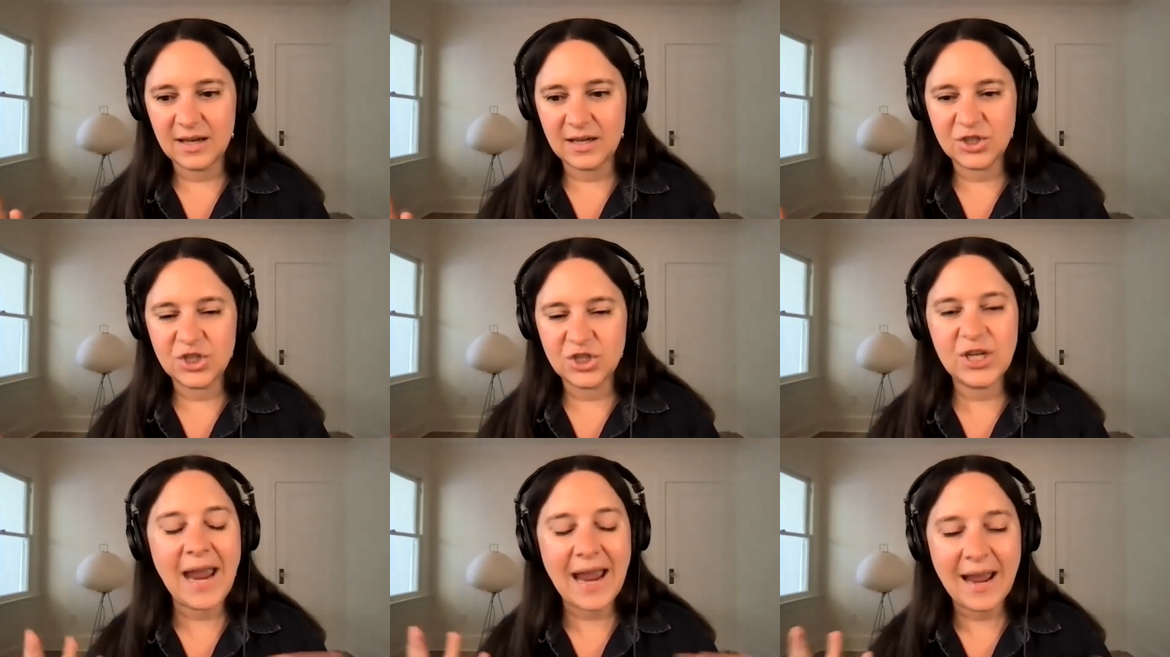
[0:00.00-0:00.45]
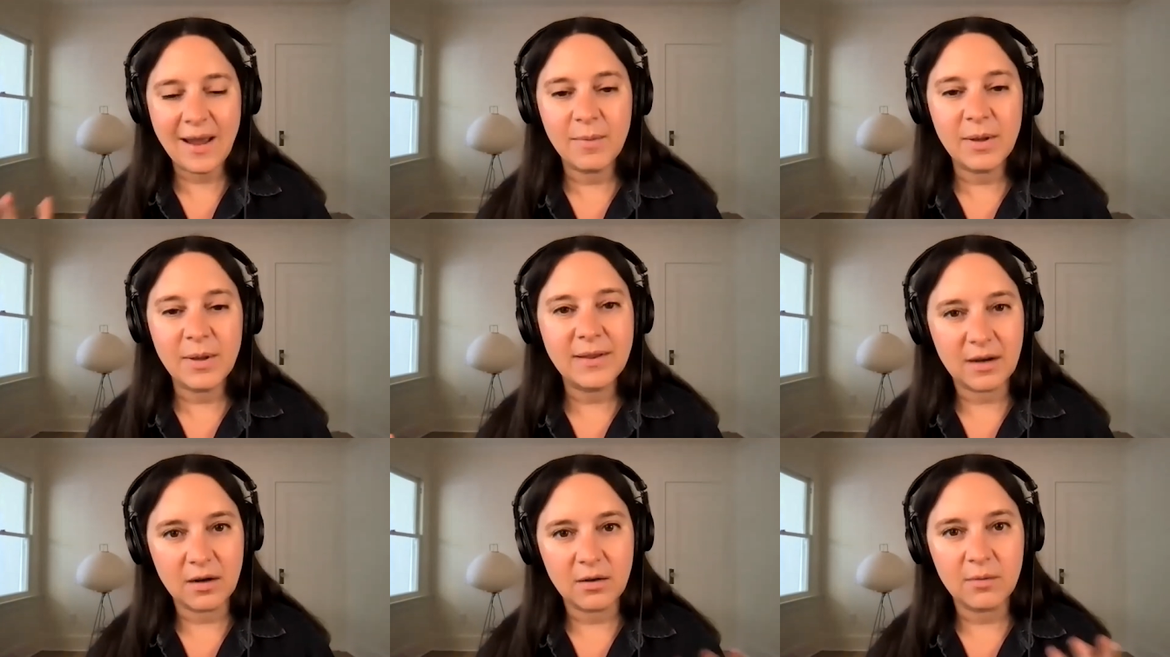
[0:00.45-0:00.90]
a
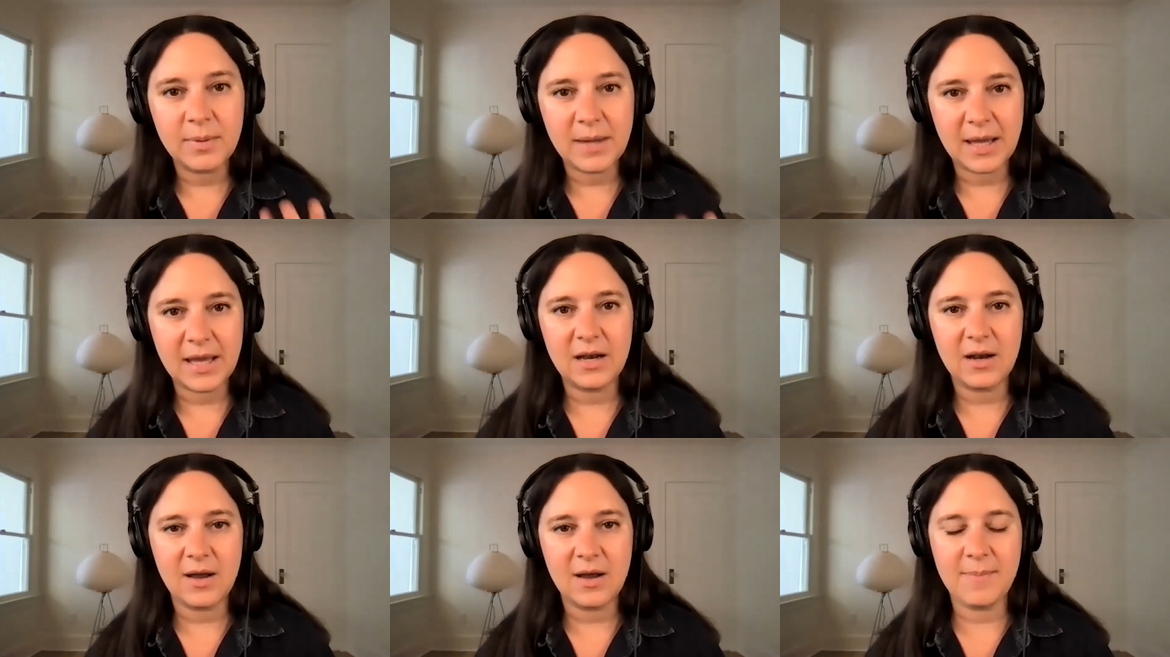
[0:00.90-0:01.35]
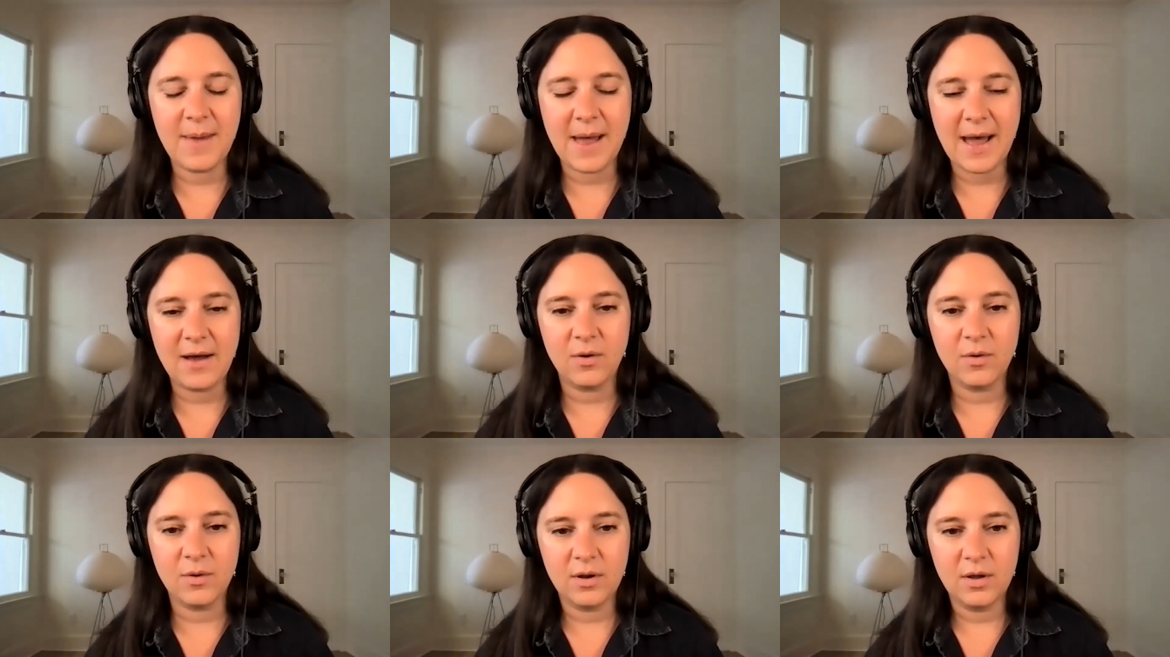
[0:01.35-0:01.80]
shame a little bit
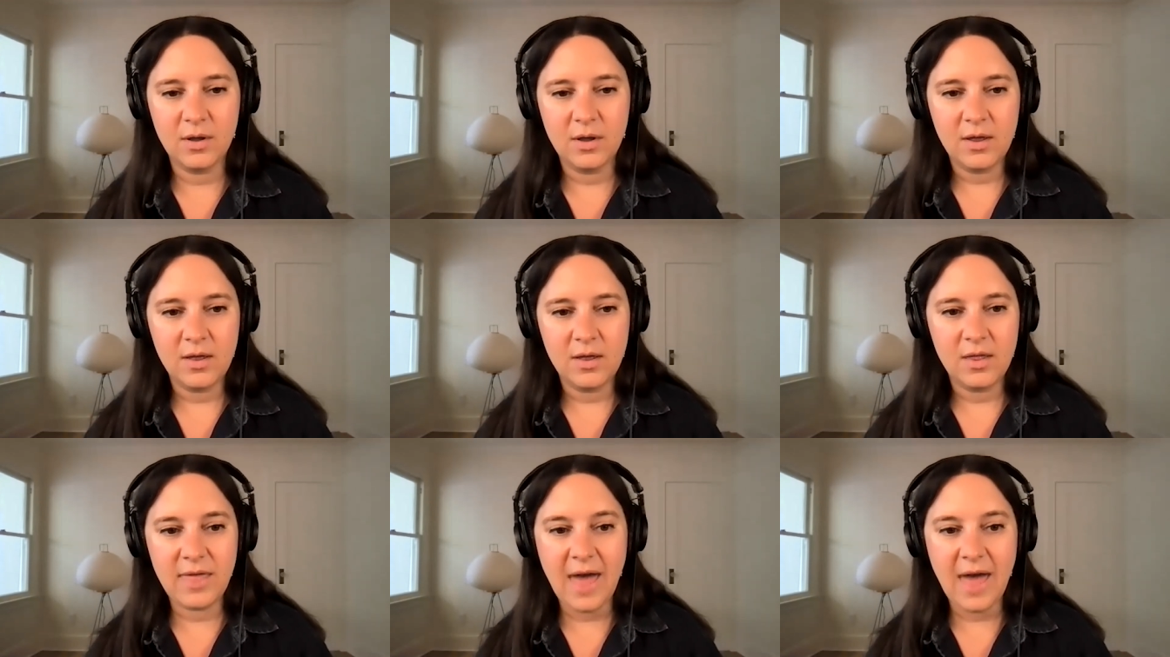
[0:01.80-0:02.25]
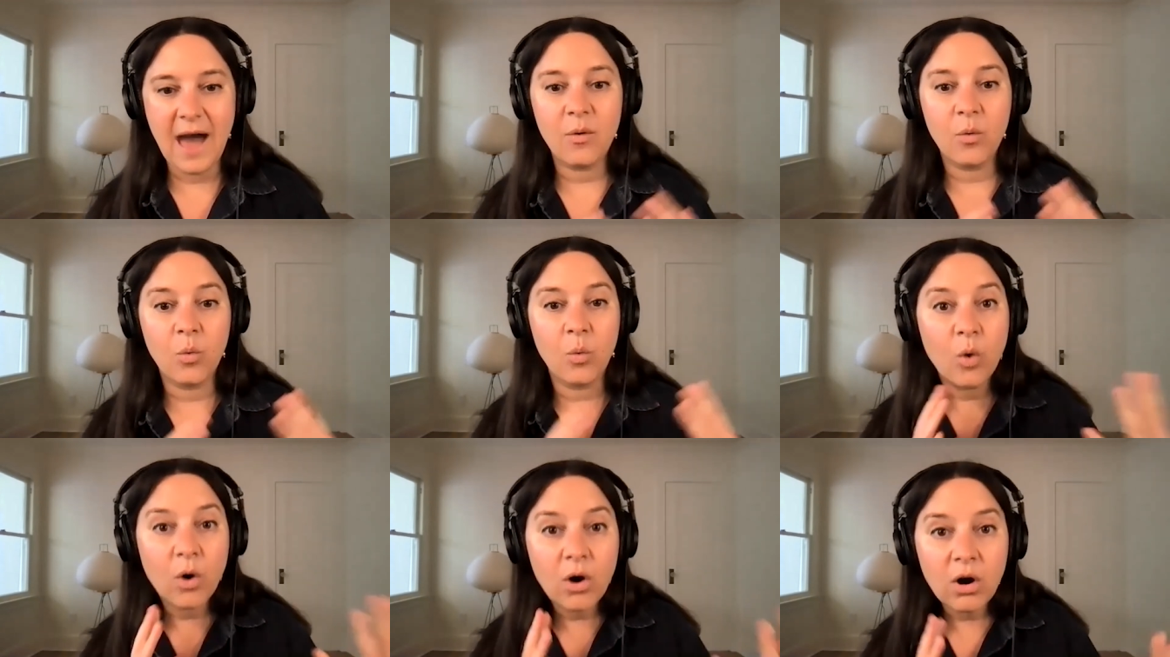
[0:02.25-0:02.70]
about
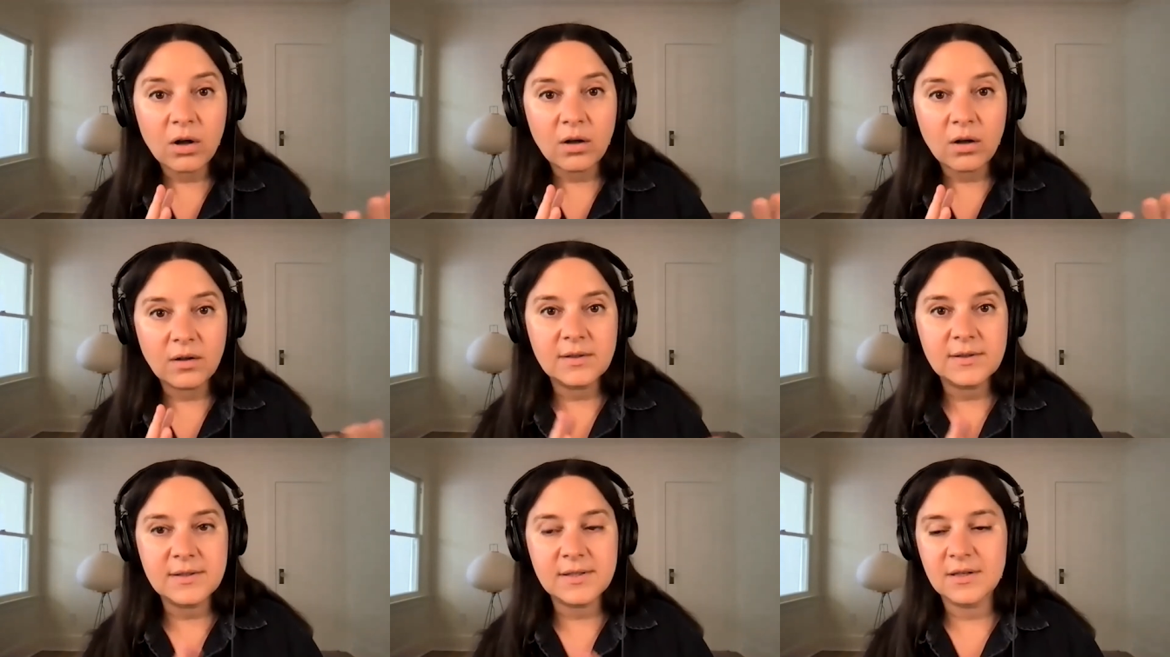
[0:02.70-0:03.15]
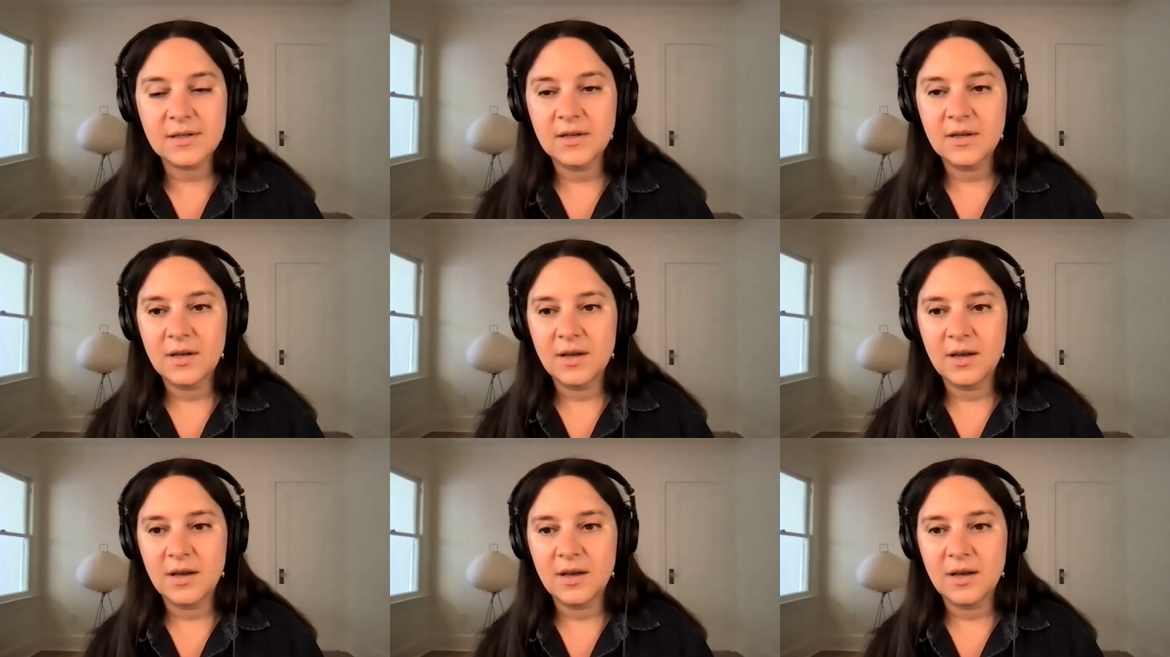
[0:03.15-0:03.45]
that world